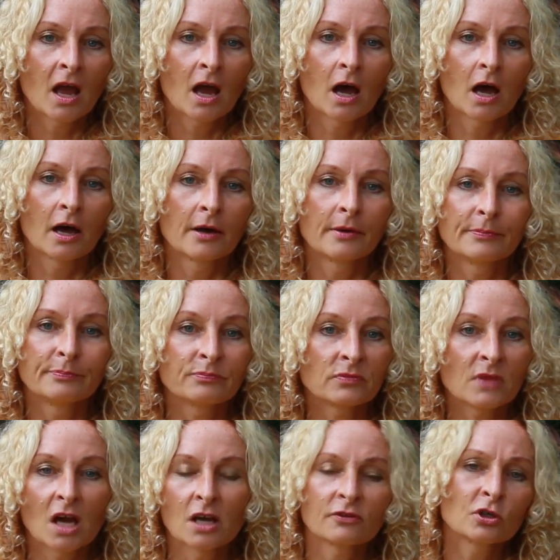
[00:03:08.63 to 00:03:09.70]

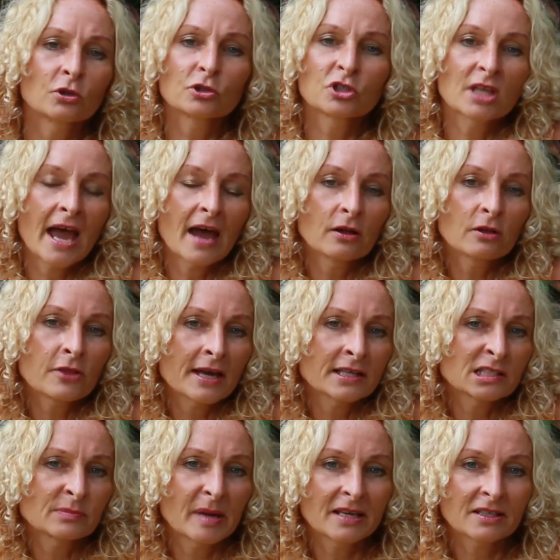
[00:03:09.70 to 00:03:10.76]
And of course the health
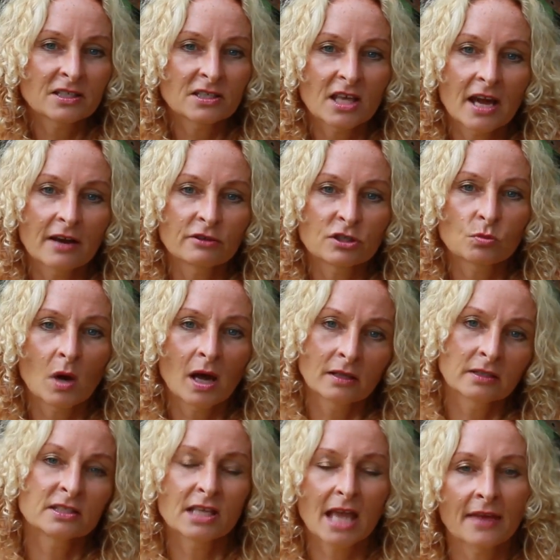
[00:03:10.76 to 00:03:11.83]
aspects there, as well
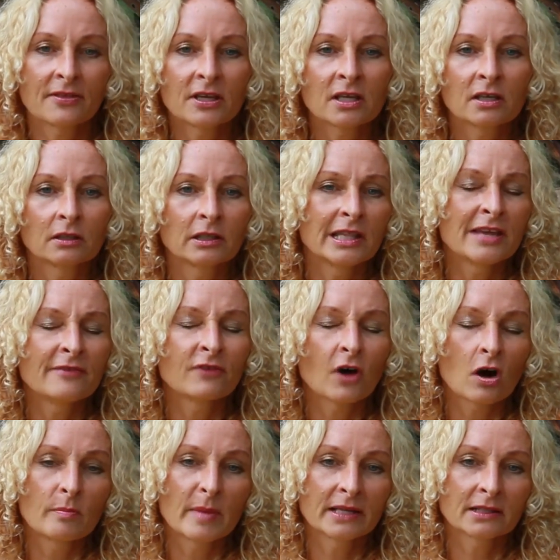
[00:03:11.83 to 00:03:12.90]
as the ethical and the
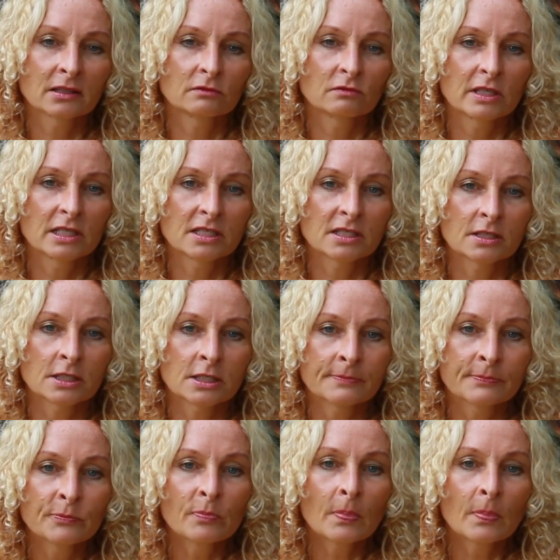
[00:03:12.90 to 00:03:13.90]
environmental reasons.